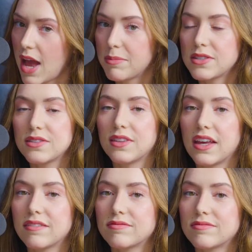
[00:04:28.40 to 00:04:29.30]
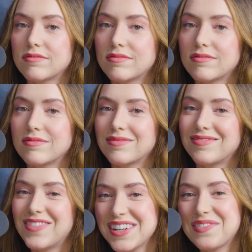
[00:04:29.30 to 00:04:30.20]
Absolutely.
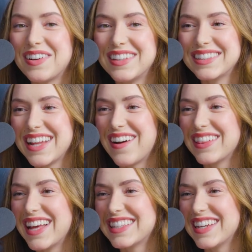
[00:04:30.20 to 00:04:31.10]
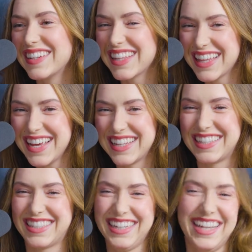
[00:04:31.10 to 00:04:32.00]
Wonderful. Now let's hear the list.